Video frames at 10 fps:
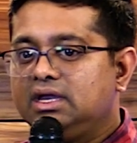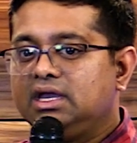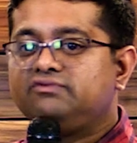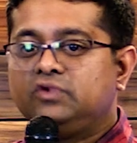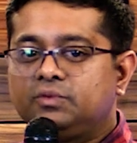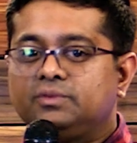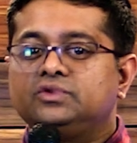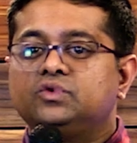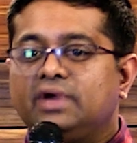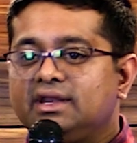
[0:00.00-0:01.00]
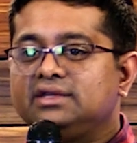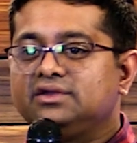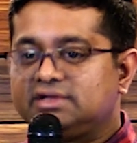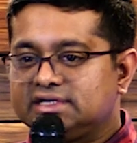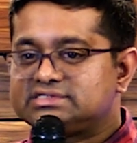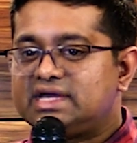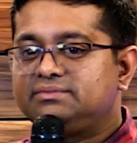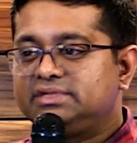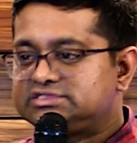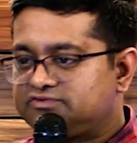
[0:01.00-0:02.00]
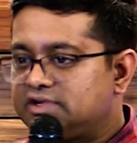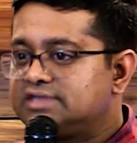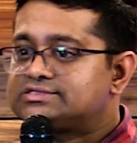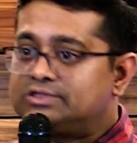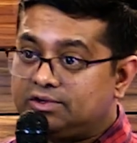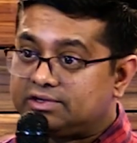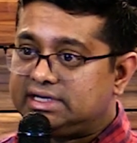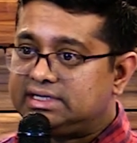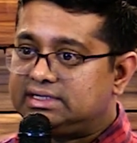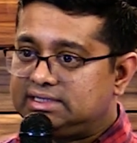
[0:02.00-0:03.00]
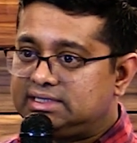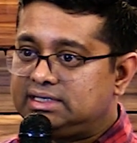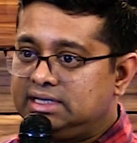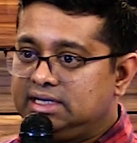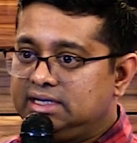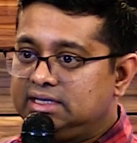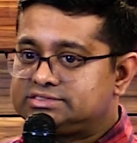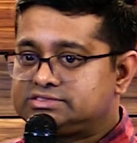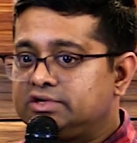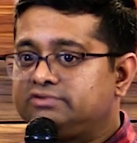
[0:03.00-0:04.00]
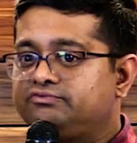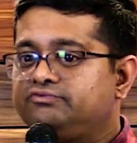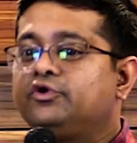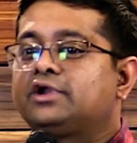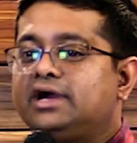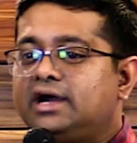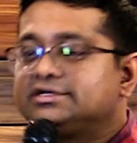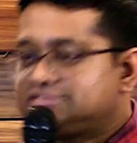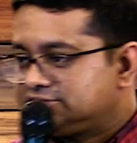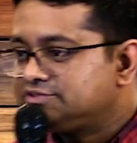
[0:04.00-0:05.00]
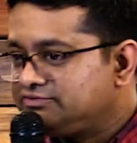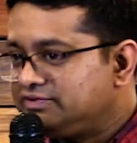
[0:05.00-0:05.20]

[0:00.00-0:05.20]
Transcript: If you do well in your exam, it's for his glory. It's not for us to